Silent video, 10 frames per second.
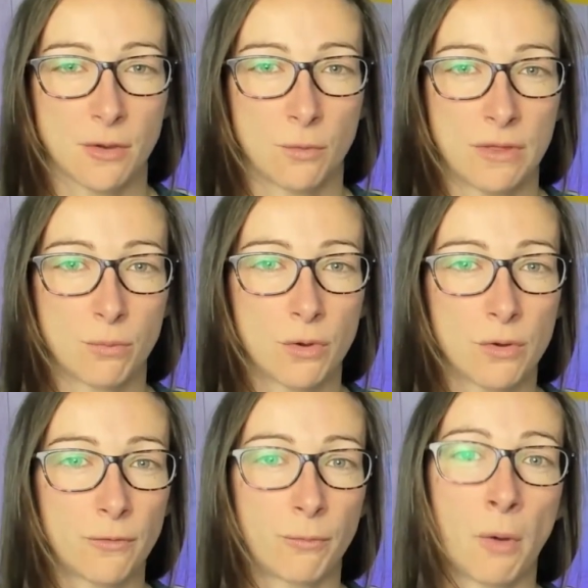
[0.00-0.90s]
with
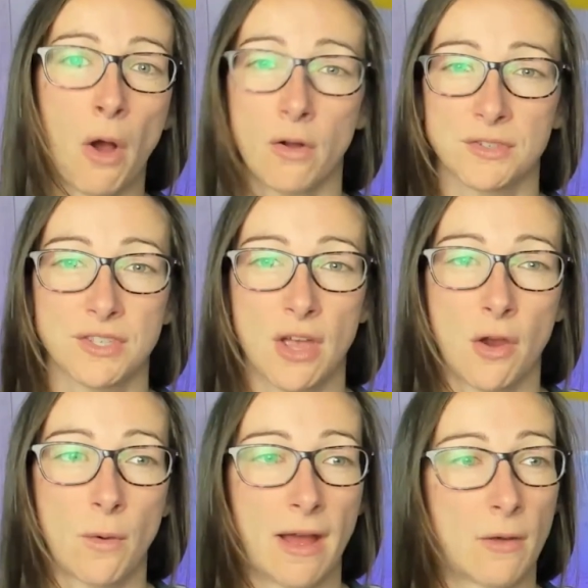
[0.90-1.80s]
Woof, but
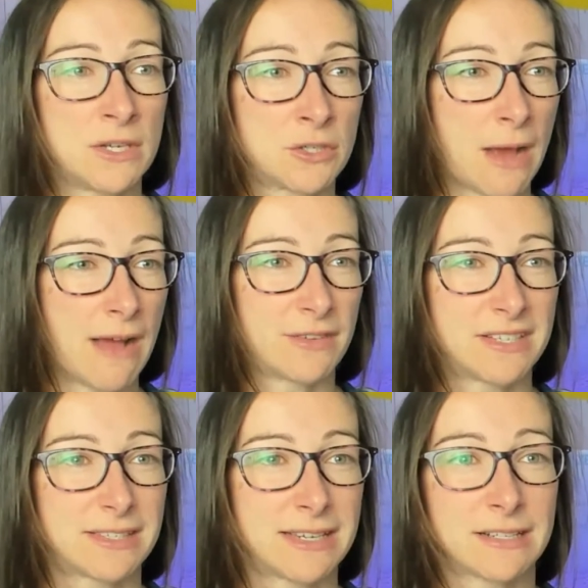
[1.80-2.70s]
also we do have
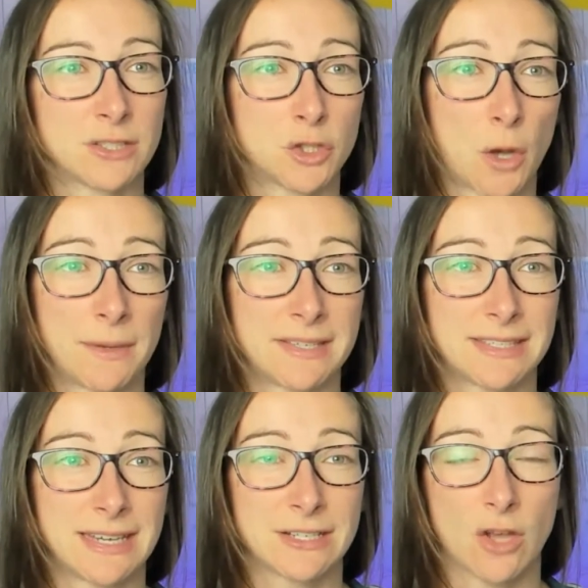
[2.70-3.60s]
job
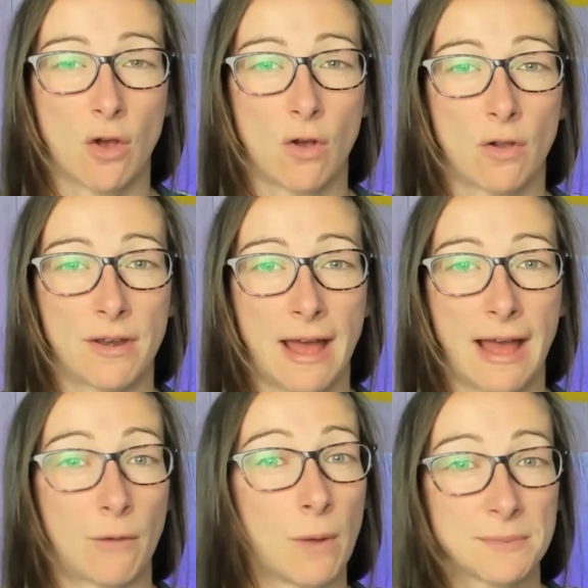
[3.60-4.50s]
listings on
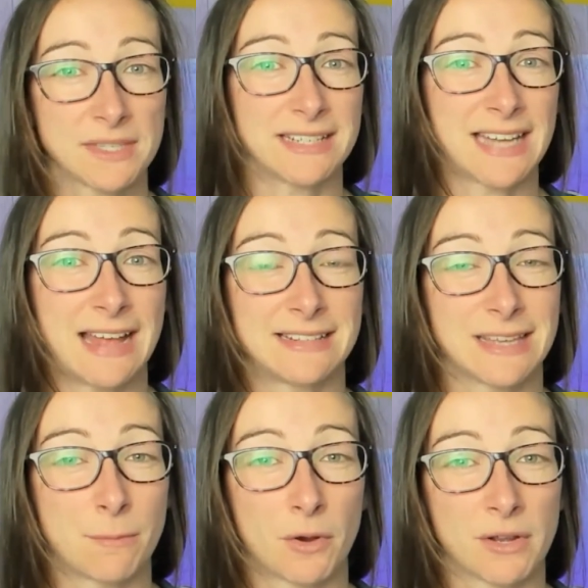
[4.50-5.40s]
our website at
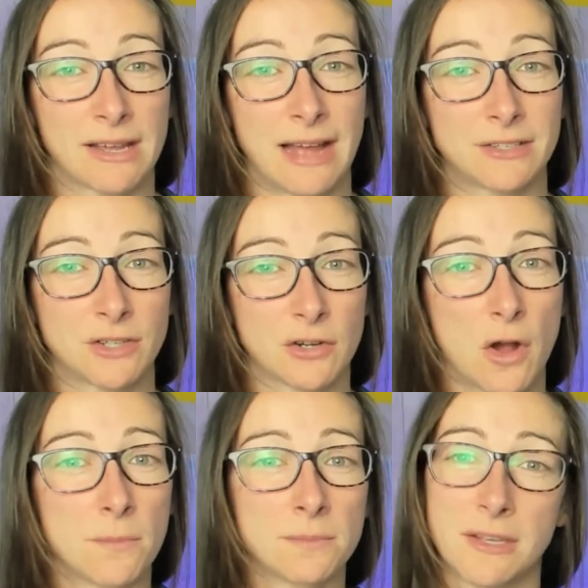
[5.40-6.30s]

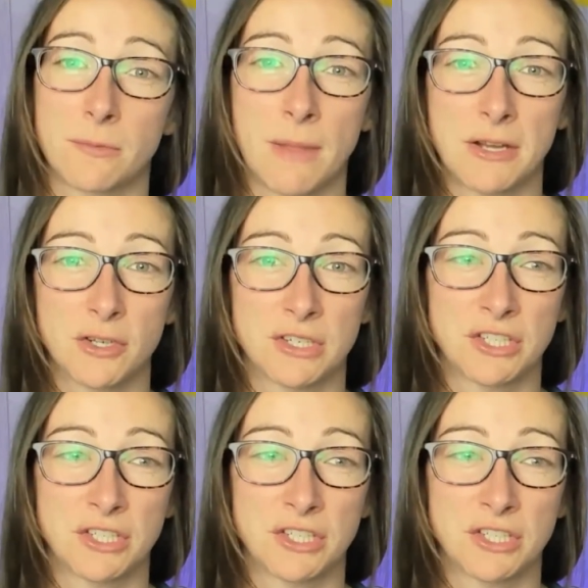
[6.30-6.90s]
nzpocketguide.com, so make sure to